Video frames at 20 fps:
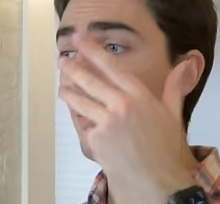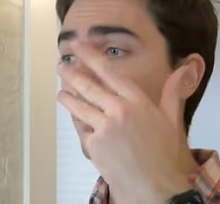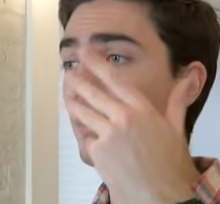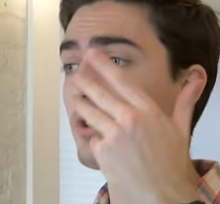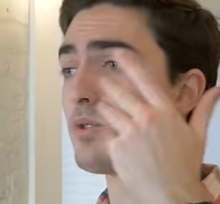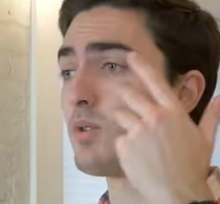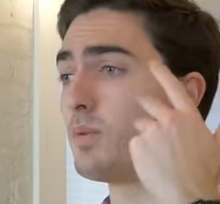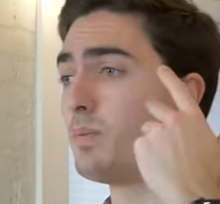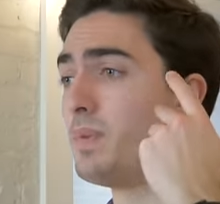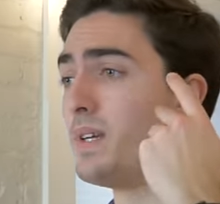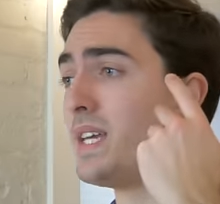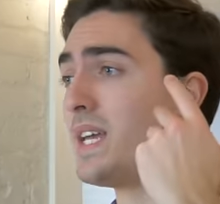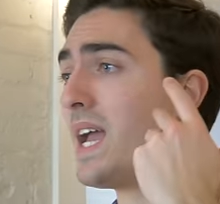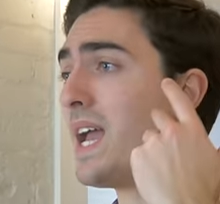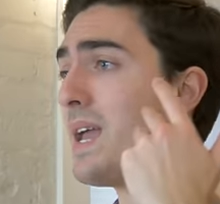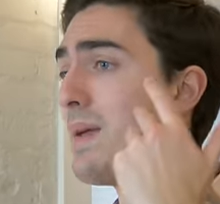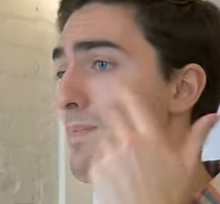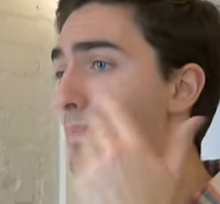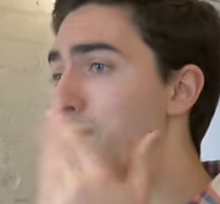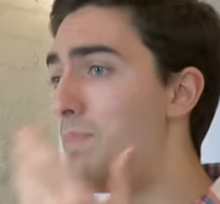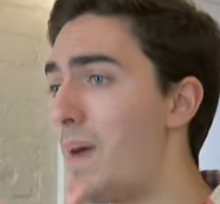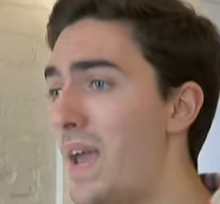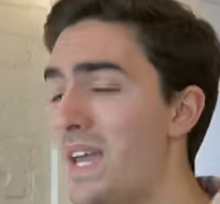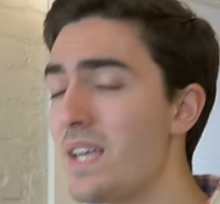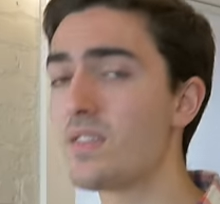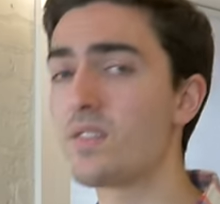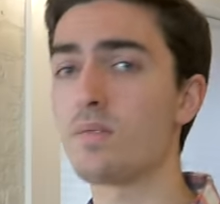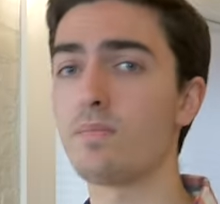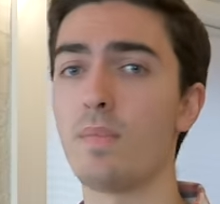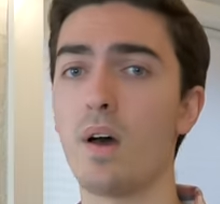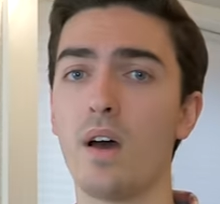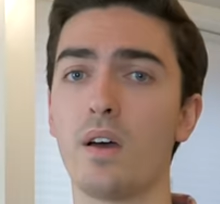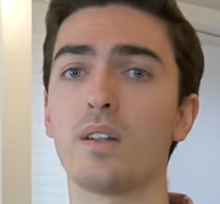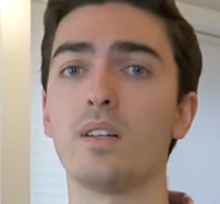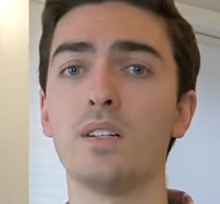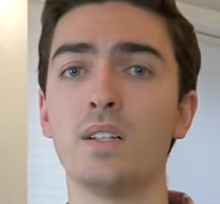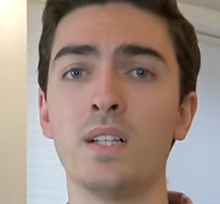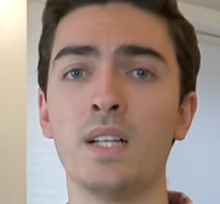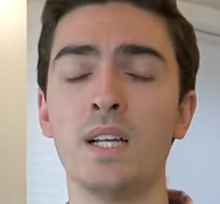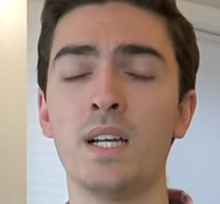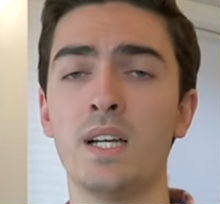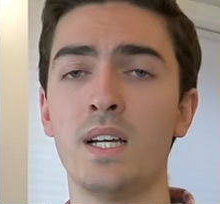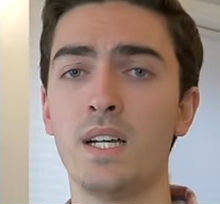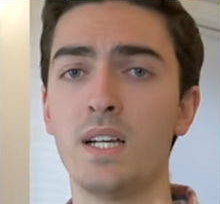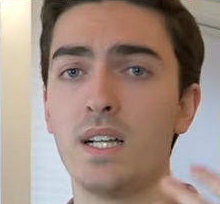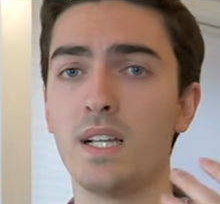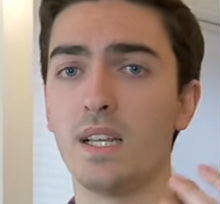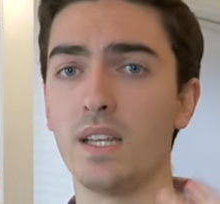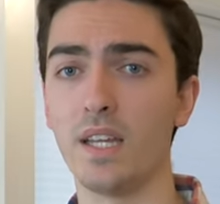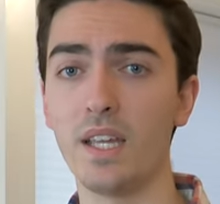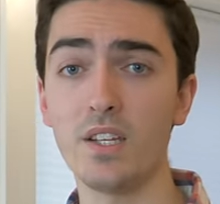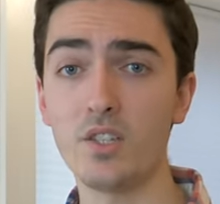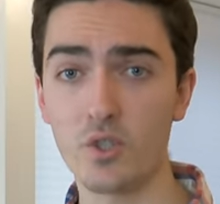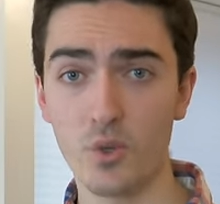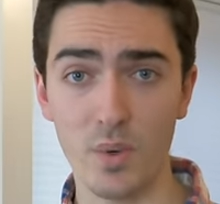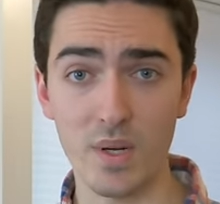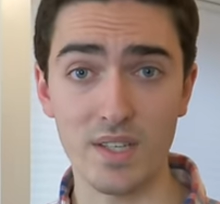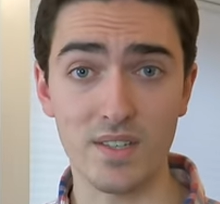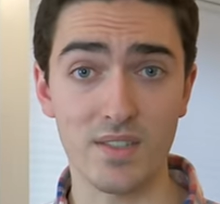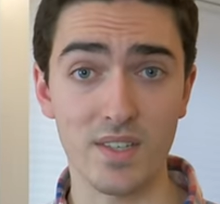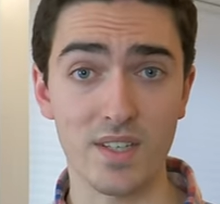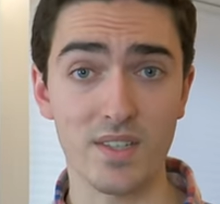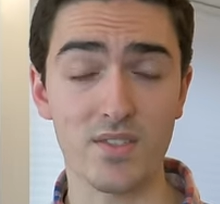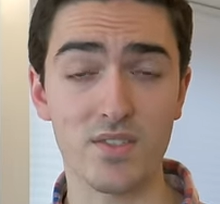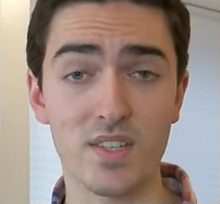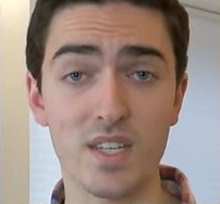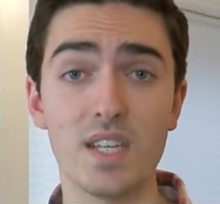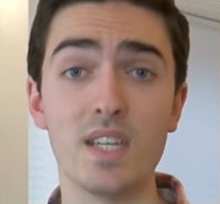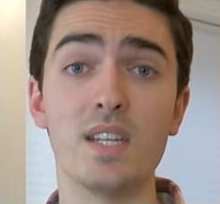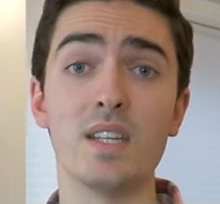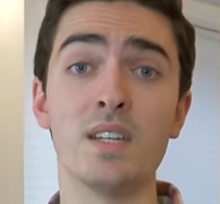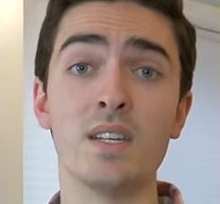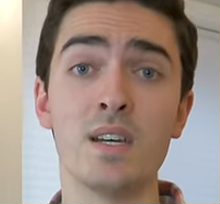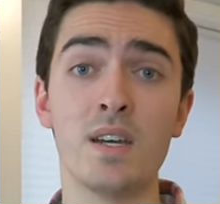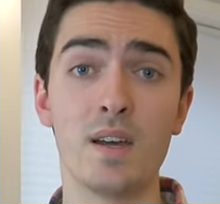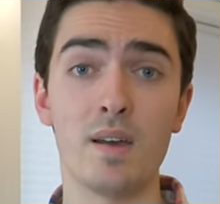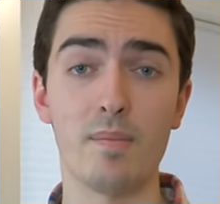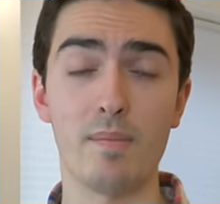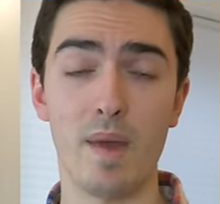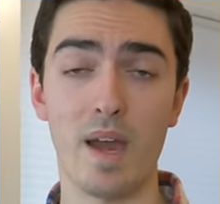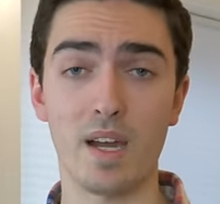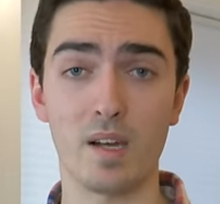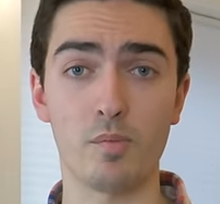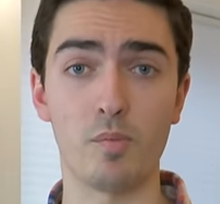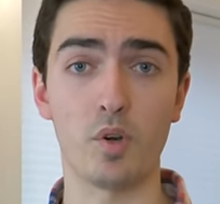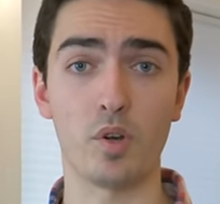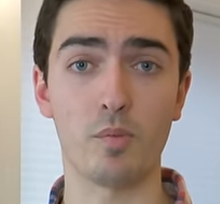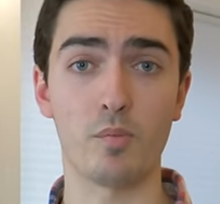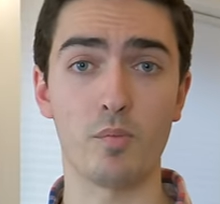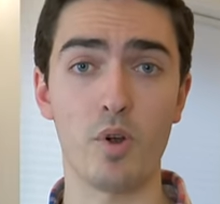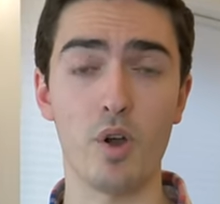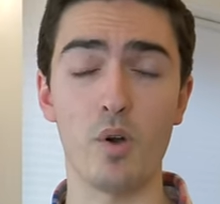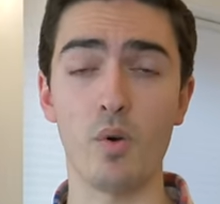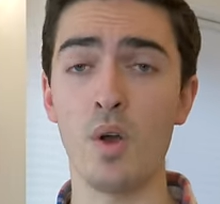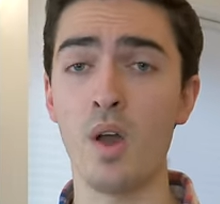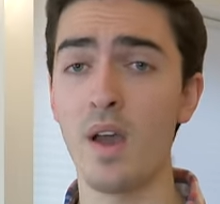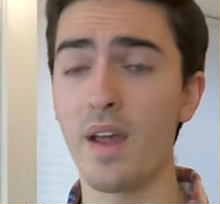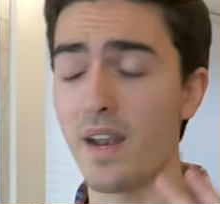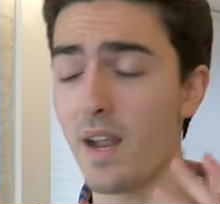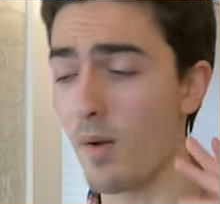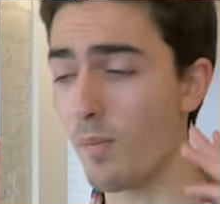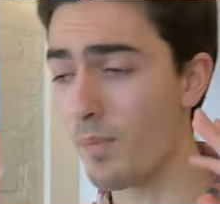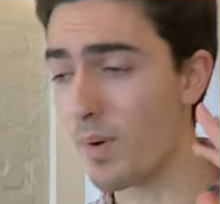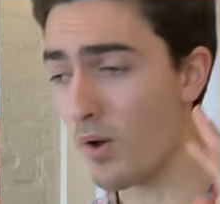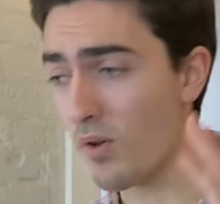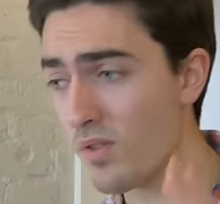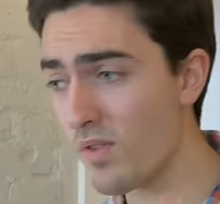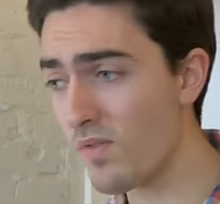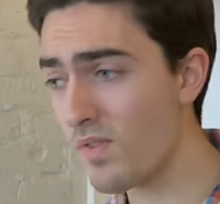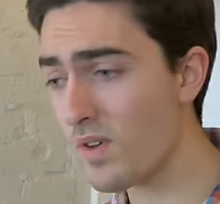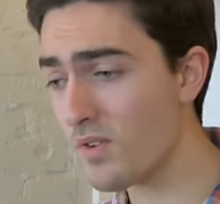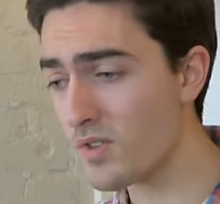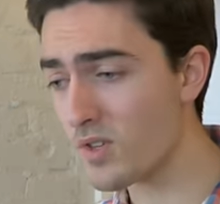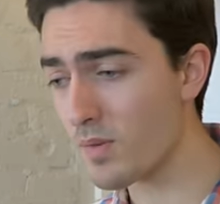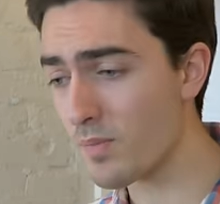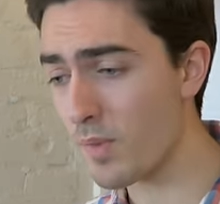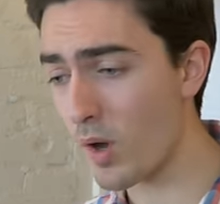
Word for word: which would be a base model late 2016 MacBook Pro. Now, both of those are